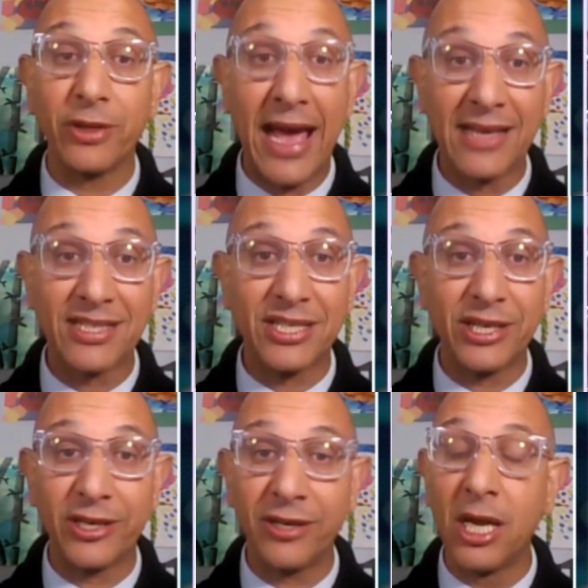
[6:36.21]
Last
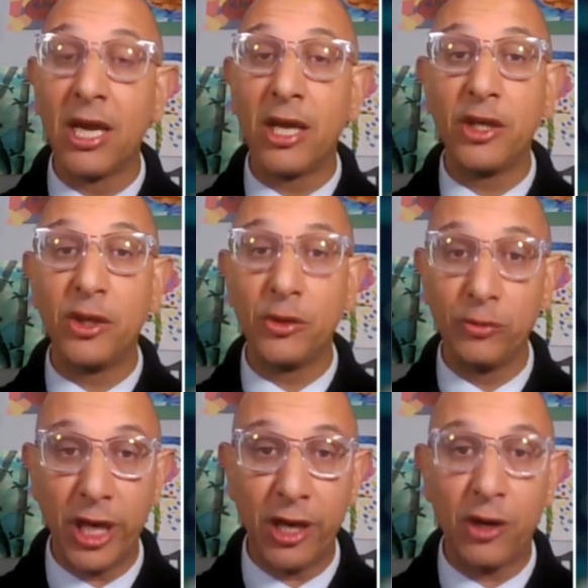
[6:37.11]
year, you
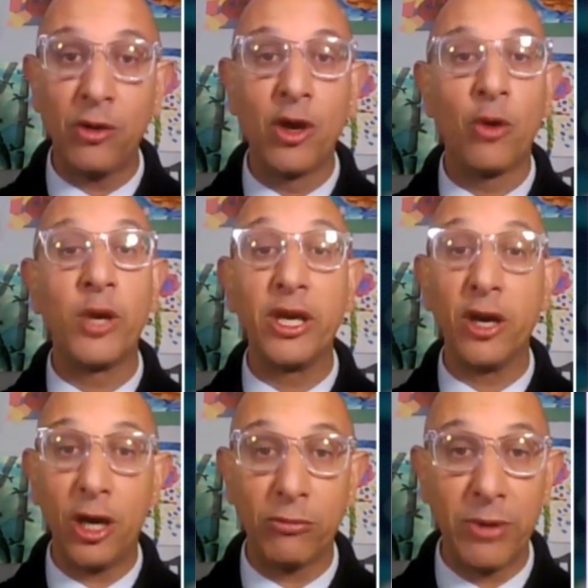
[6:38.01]
know, we
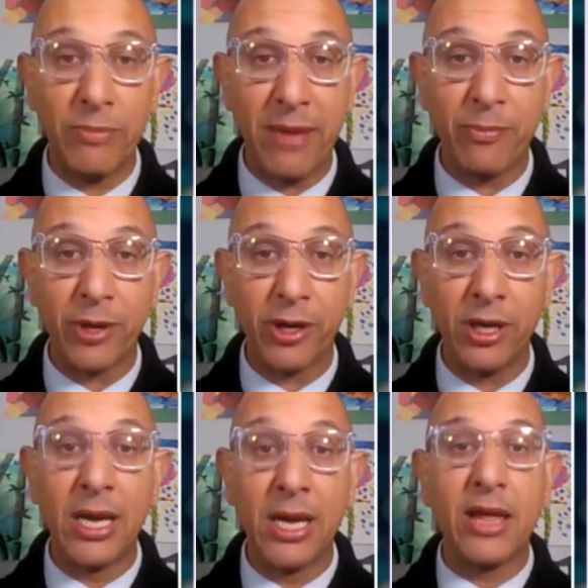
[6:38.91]
all
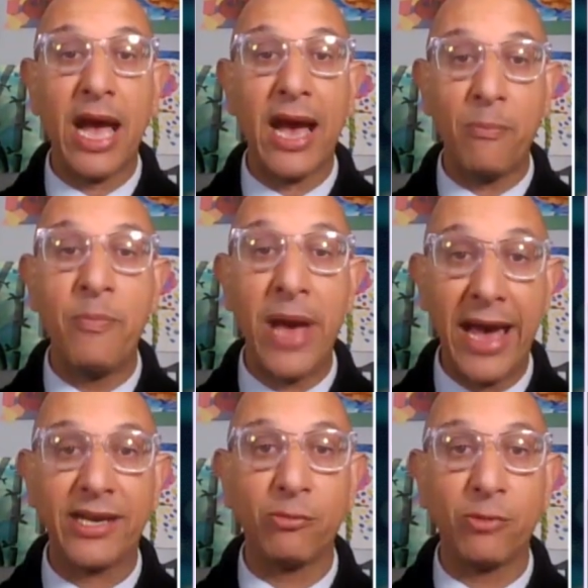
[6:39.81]
remember how
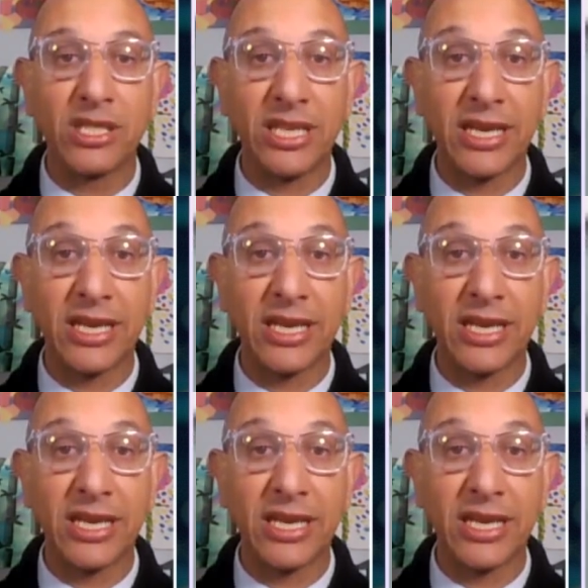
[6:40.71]
bad it was